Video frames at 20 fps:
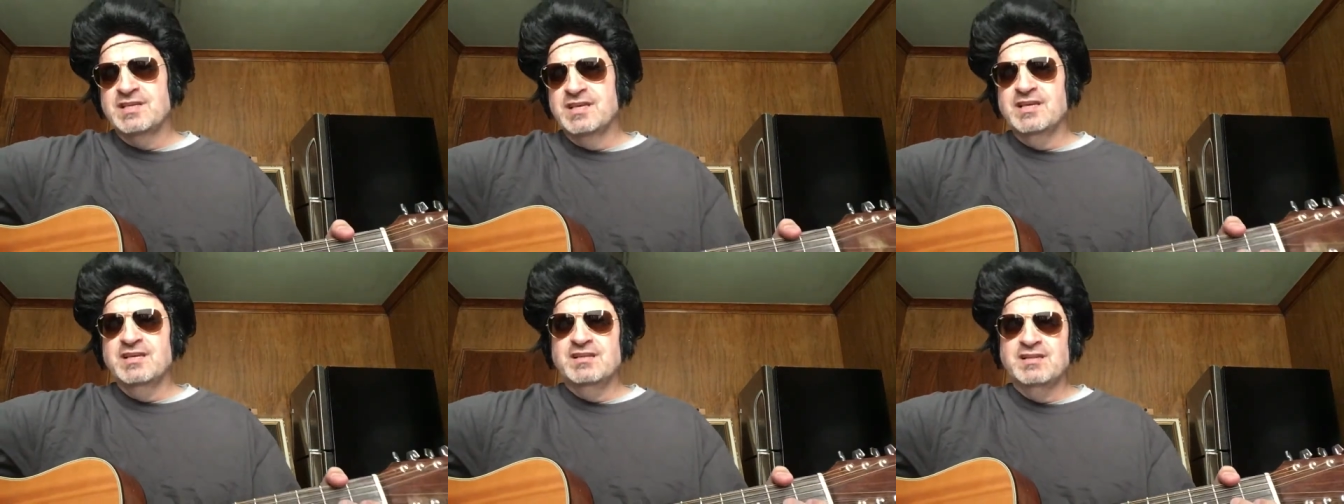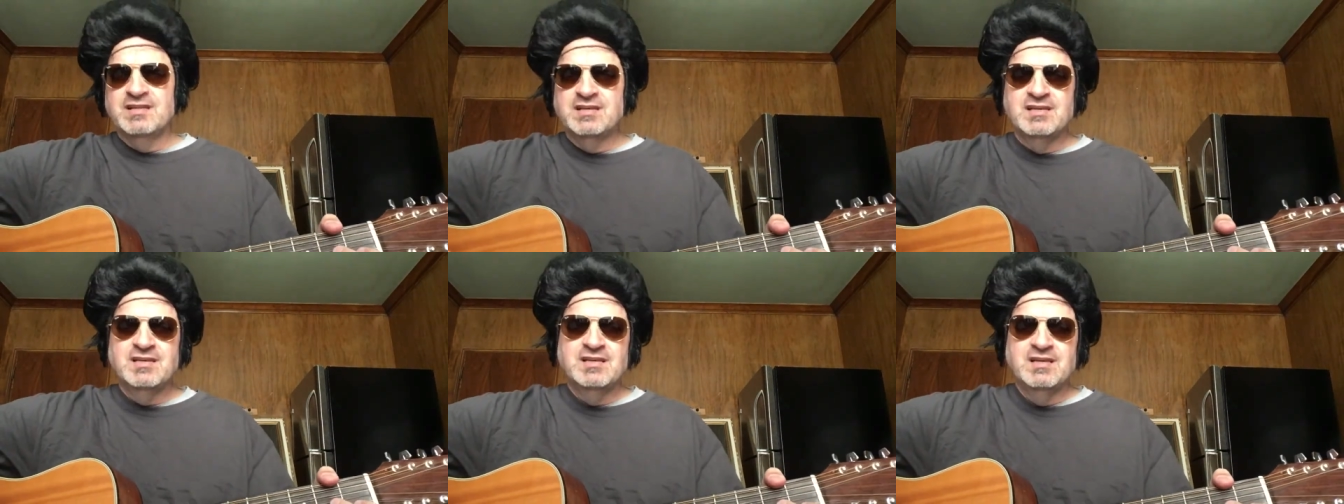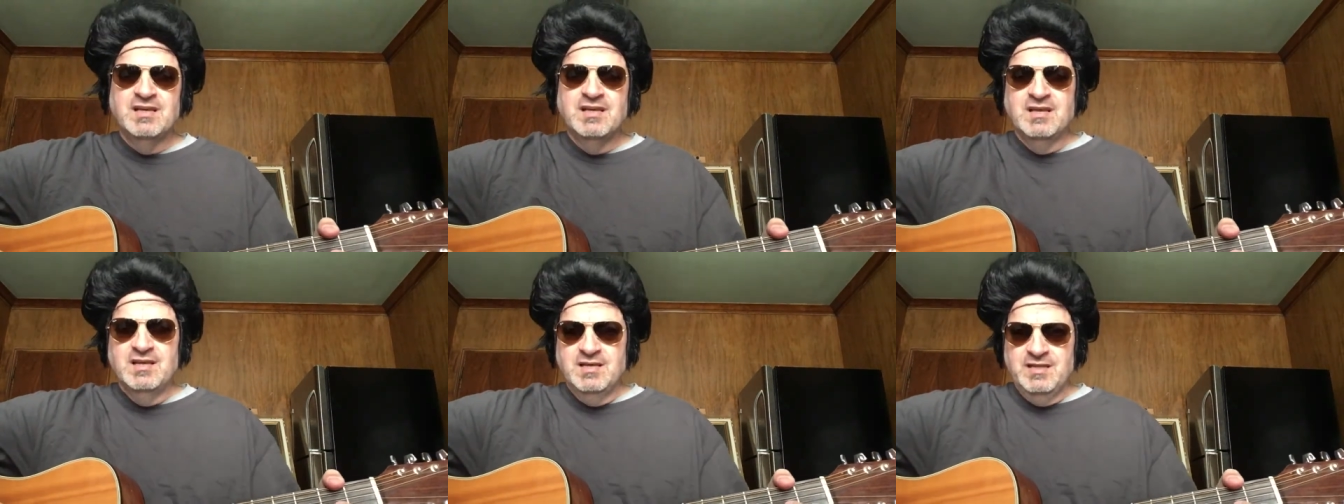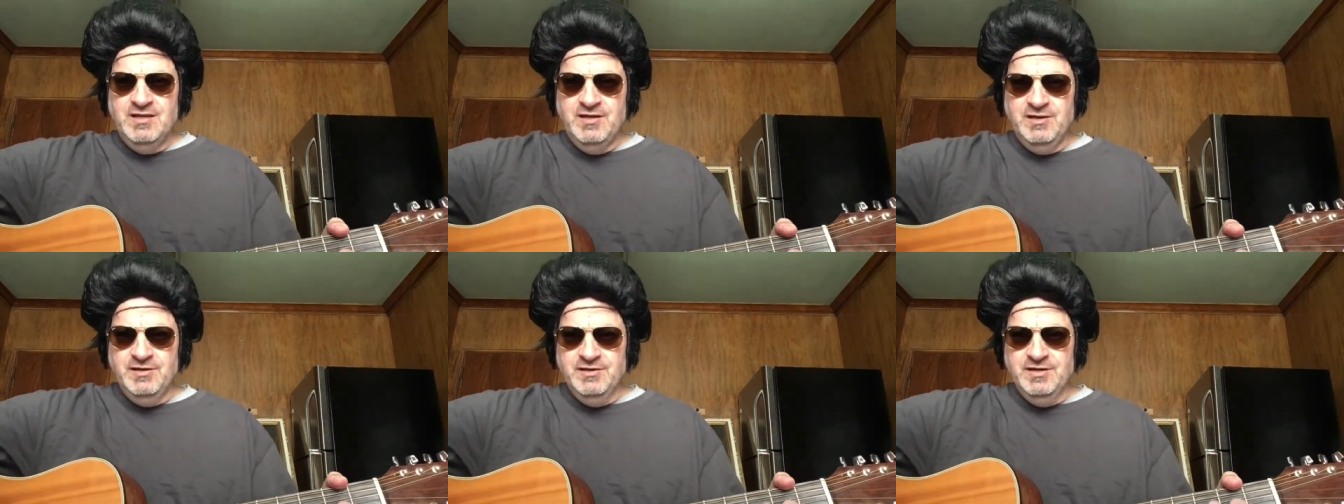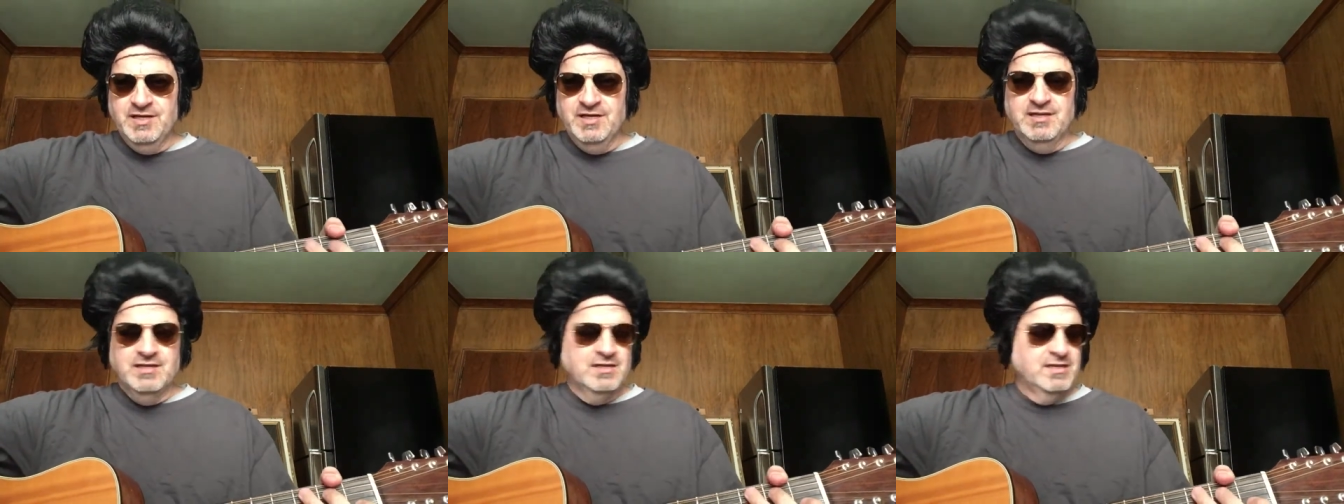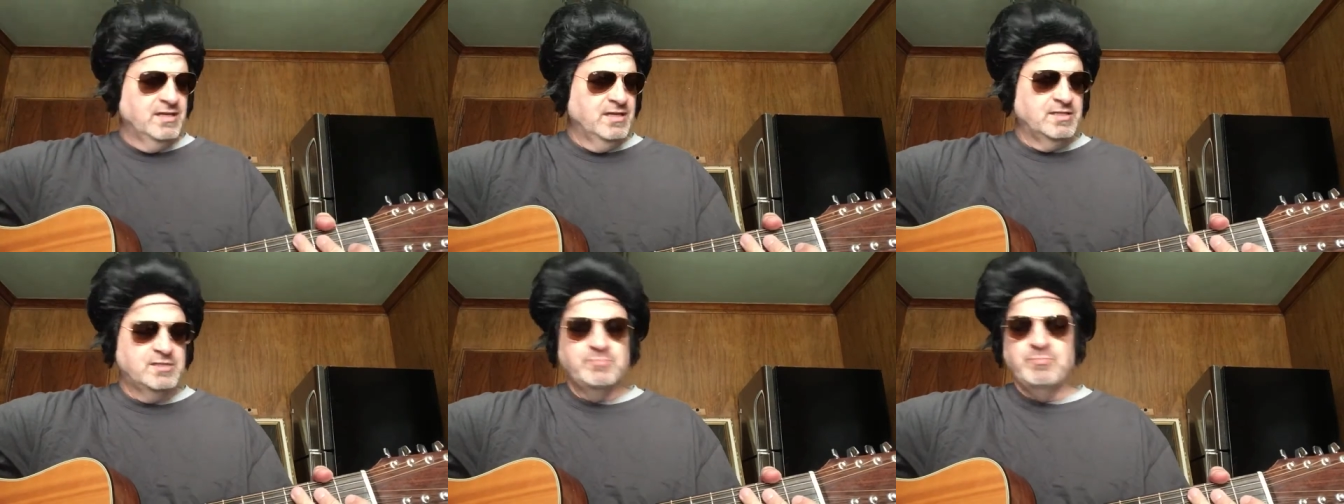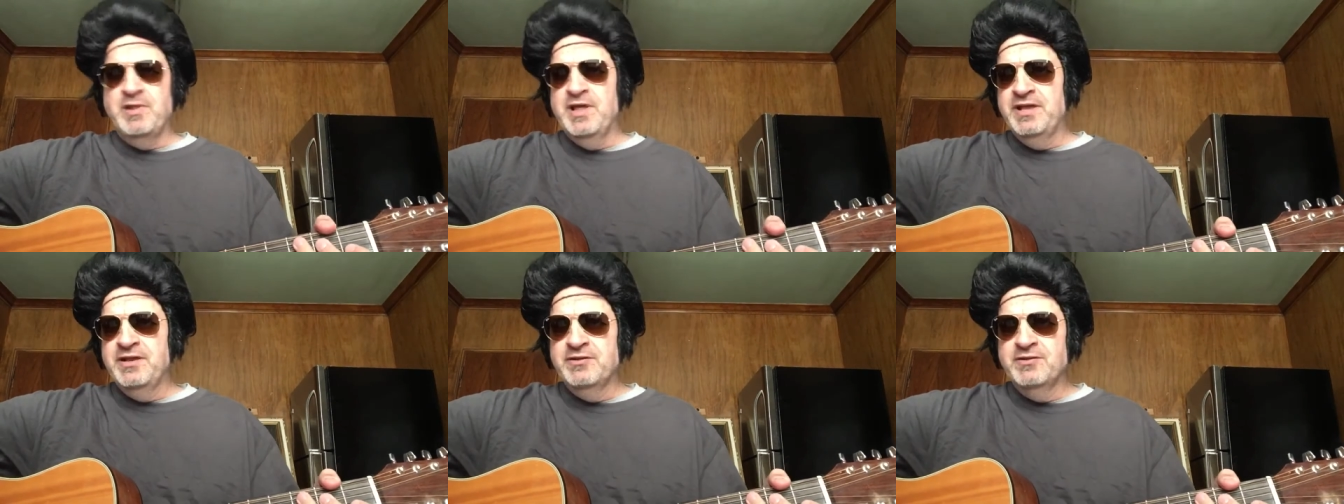again, here to
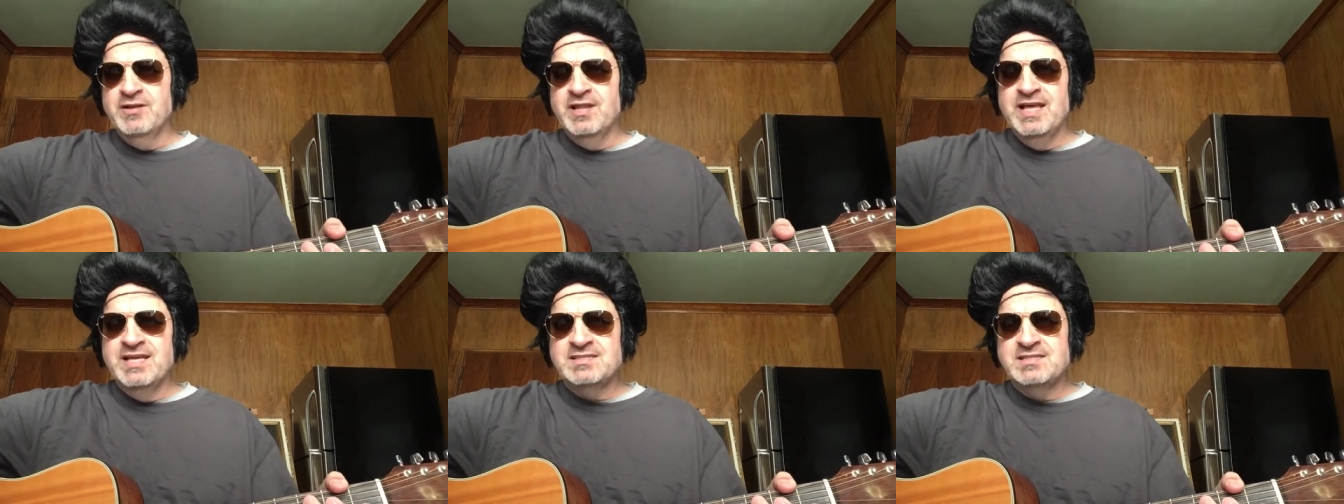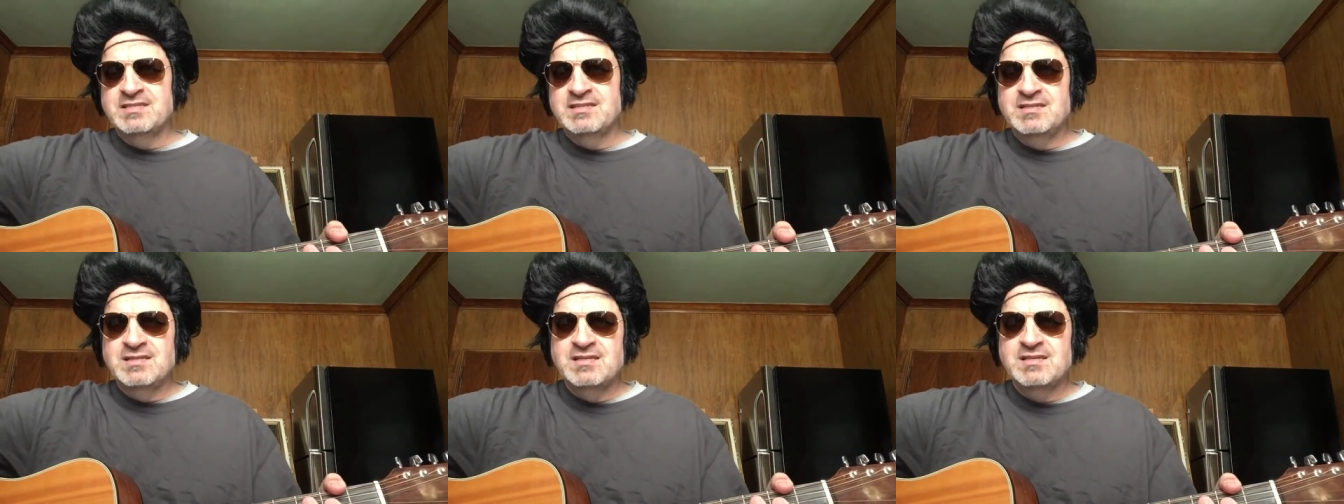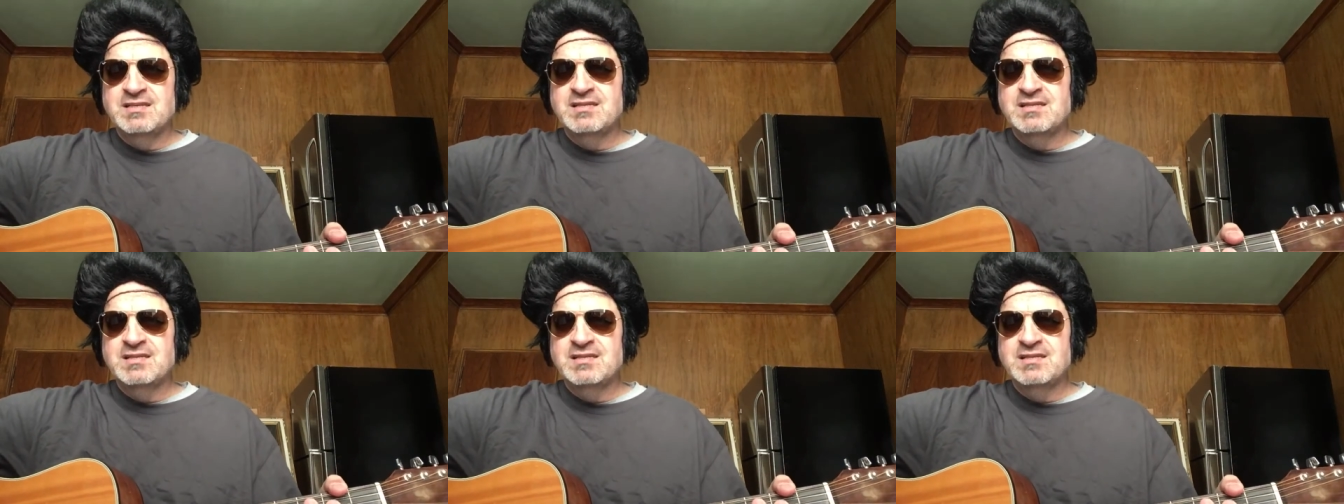explain your lesson.